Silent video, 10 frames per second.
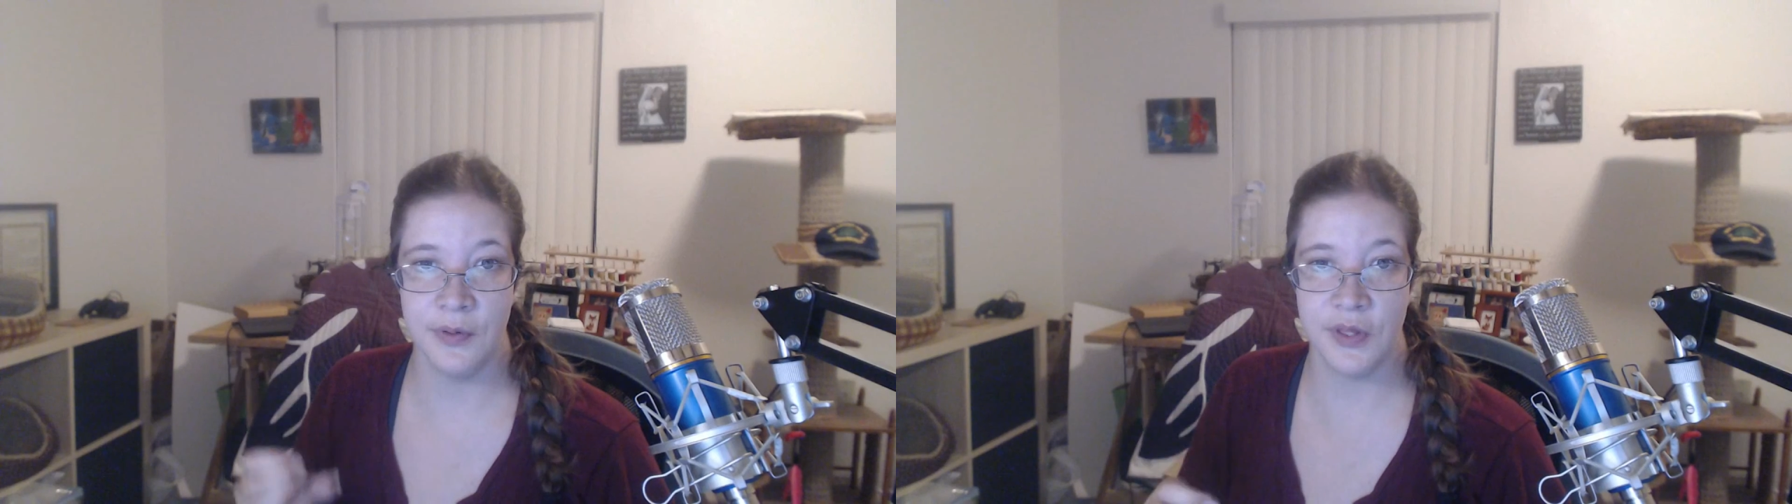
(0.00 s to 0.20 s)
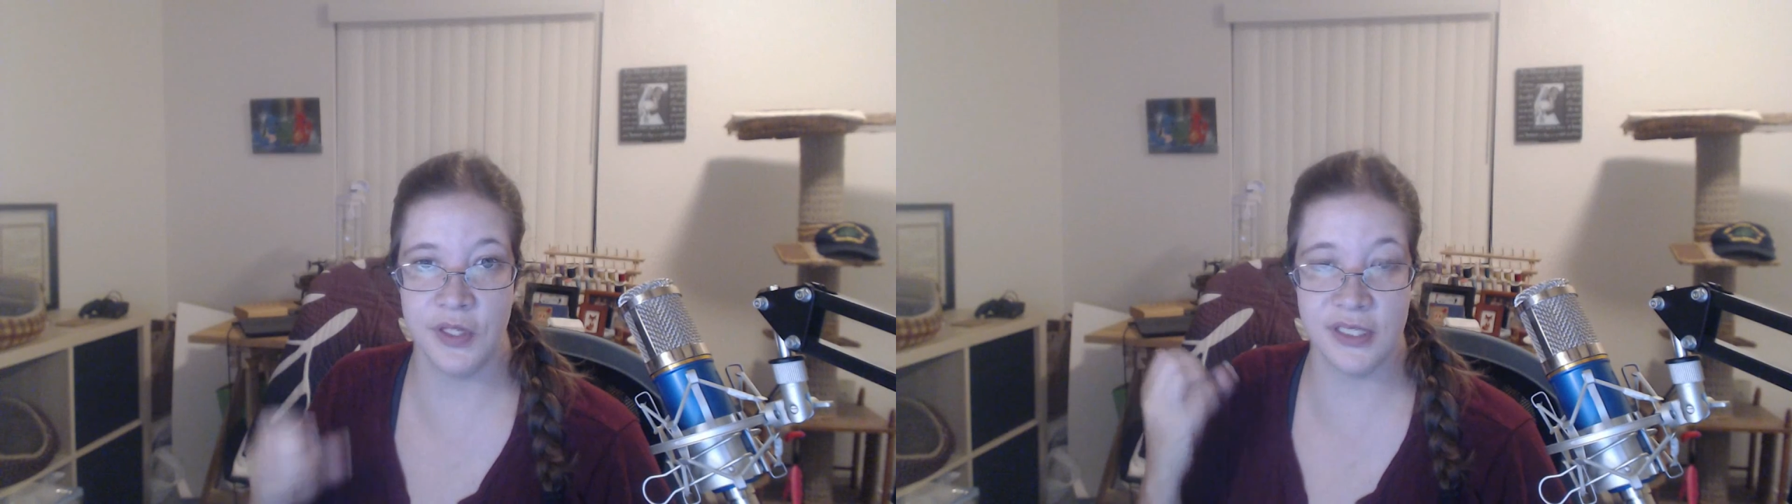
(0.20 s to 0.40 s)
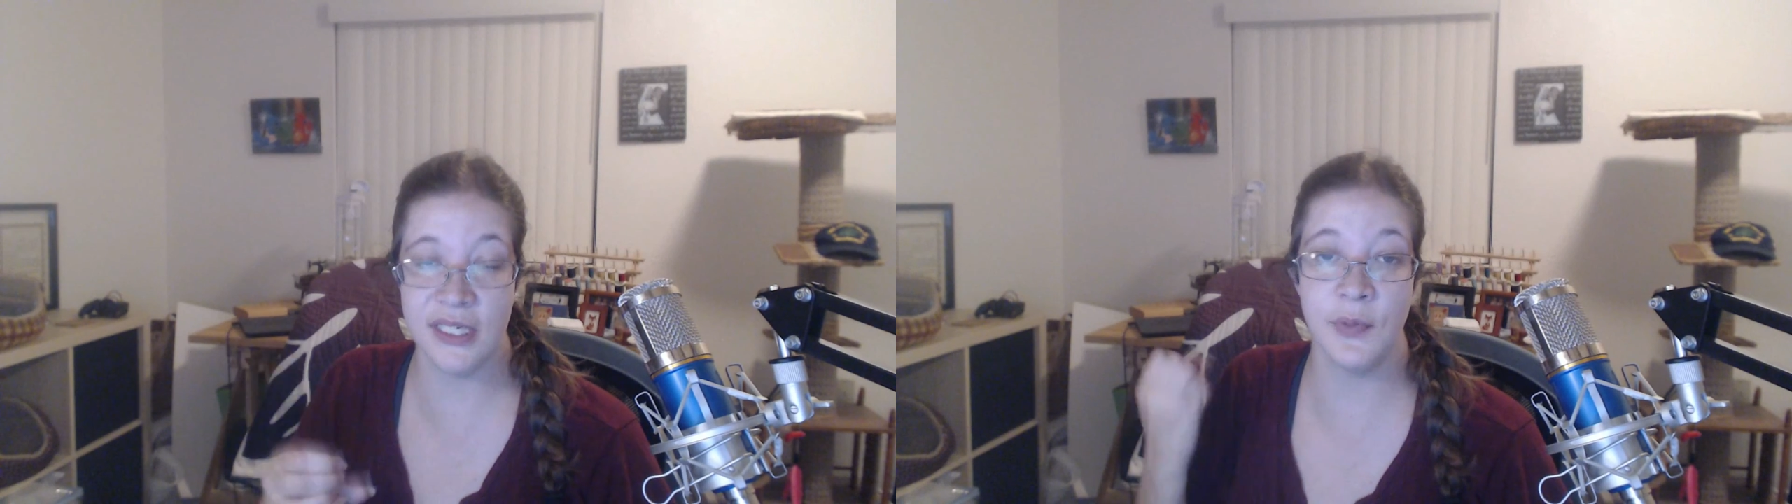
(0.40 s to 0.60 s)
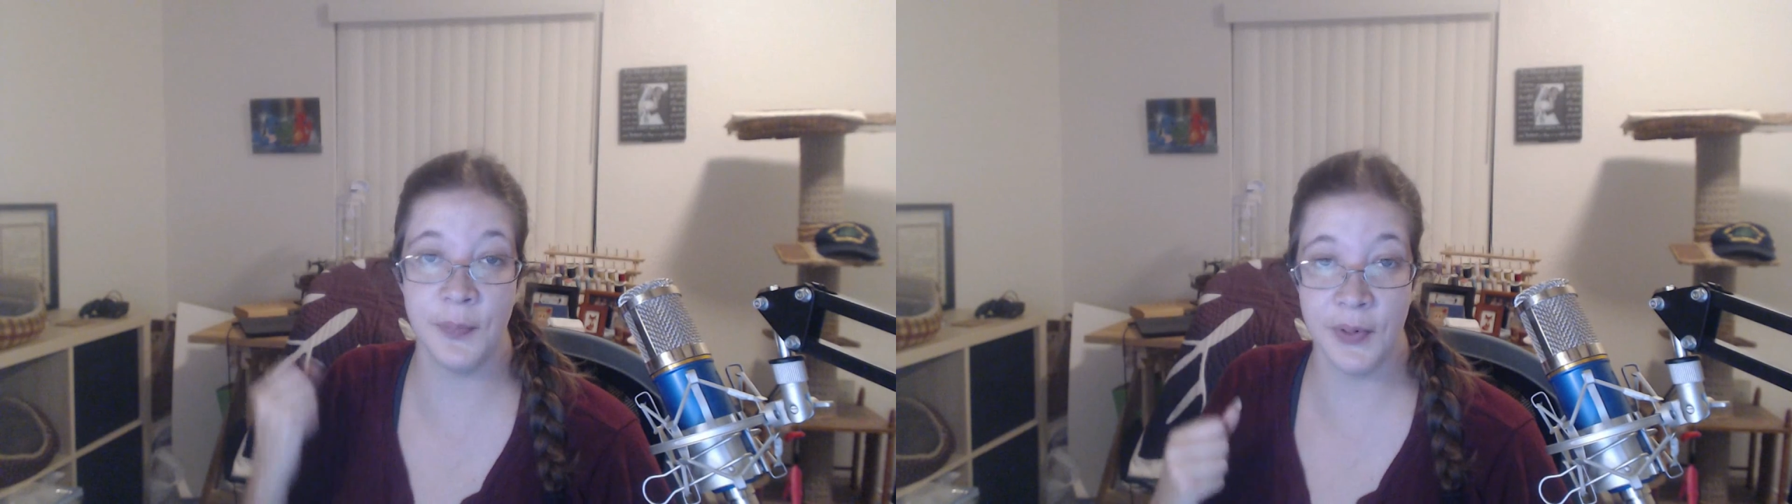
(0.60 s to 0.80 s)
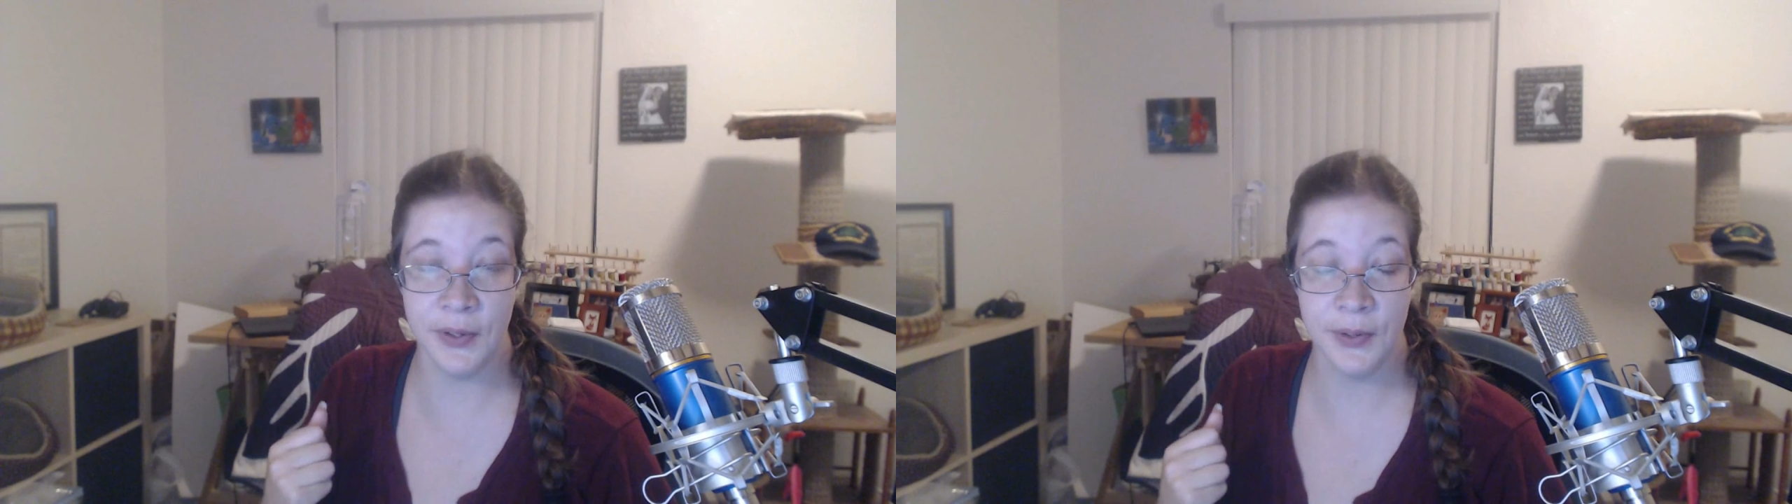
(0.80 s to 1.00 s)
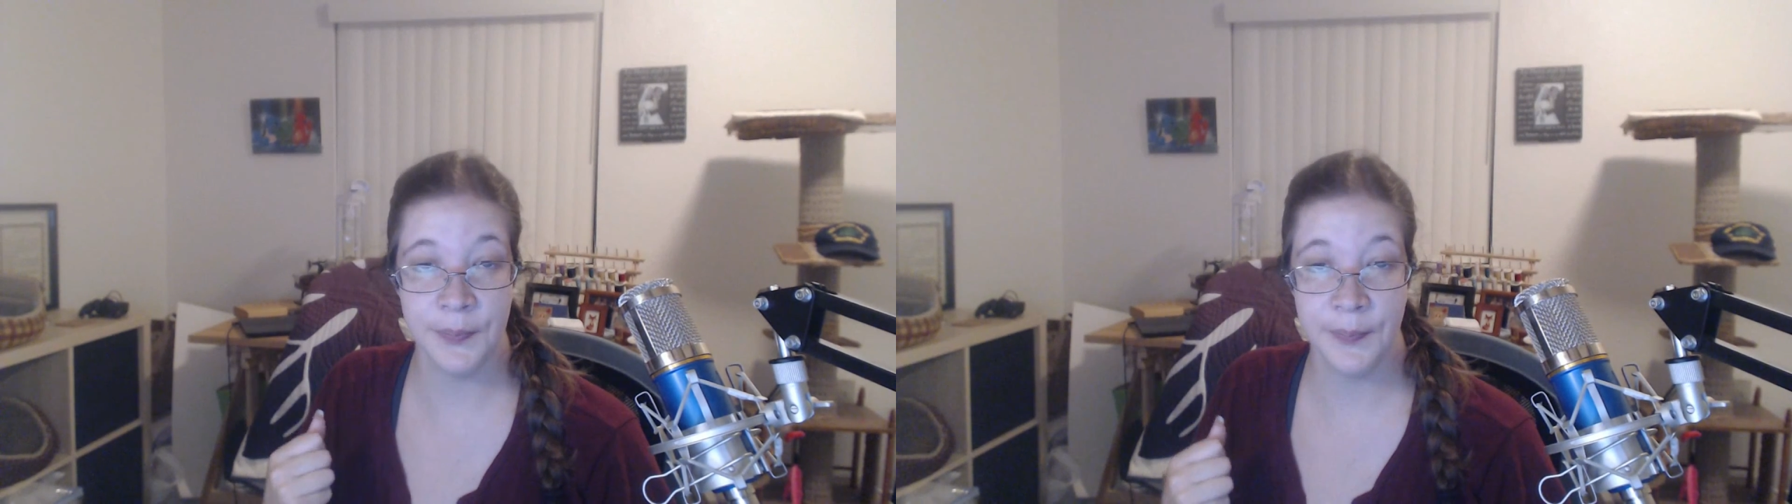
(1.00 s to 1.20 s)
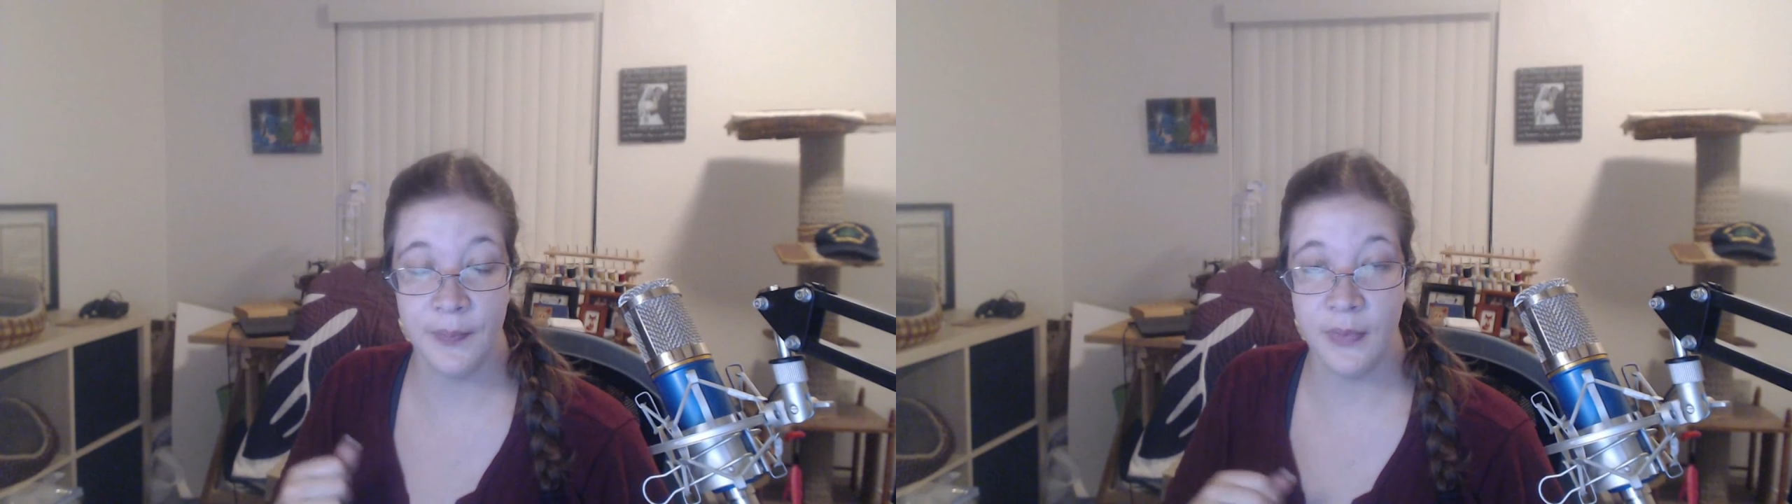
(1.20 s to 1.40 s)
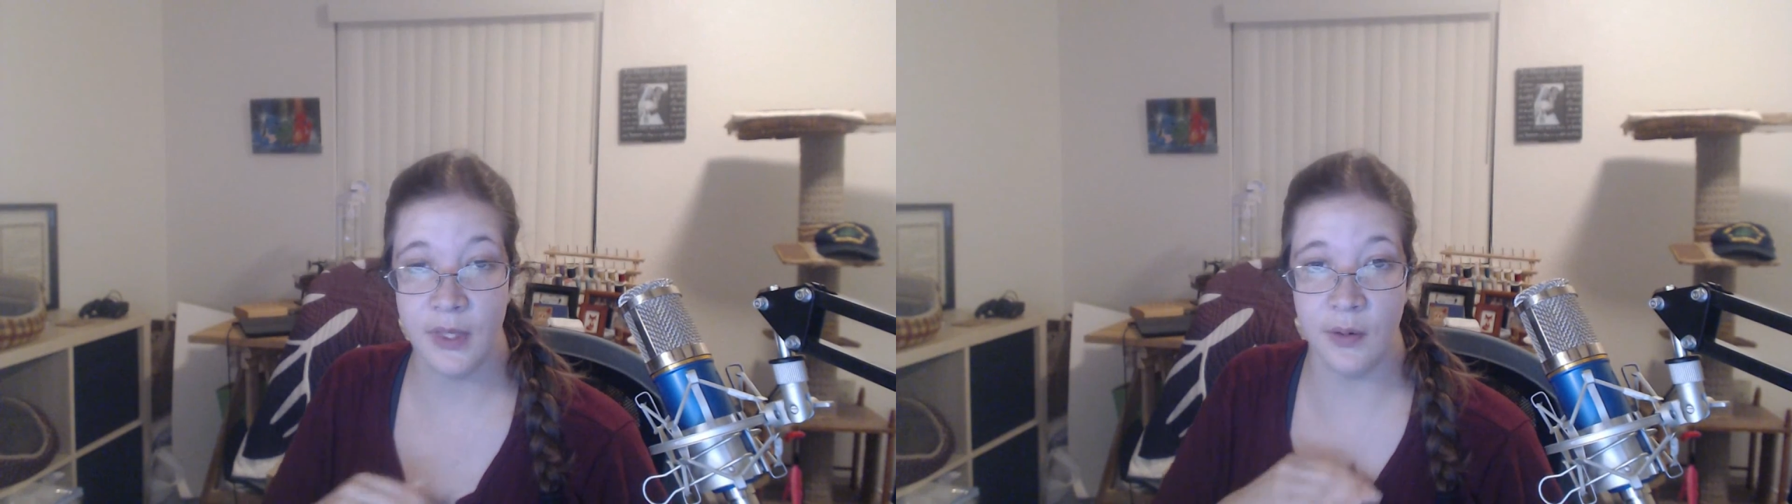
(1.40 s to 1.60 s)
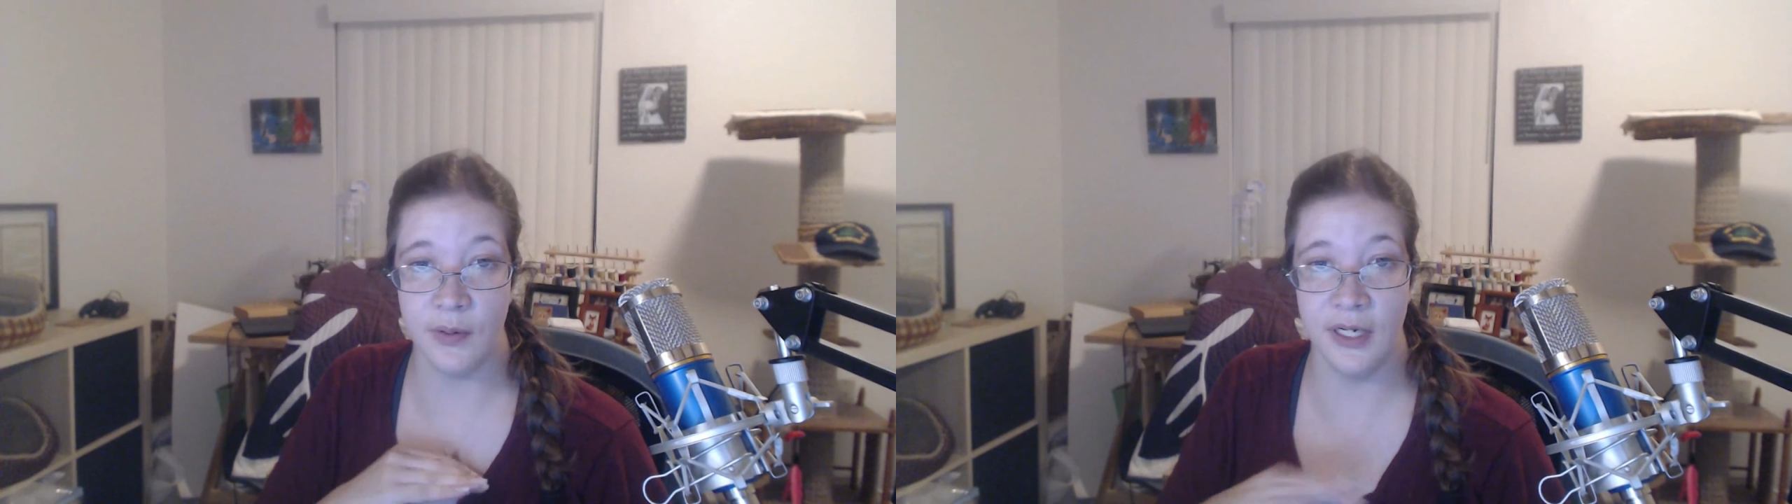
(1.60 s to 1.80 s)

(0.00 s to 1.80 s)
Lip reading: seam ripper, or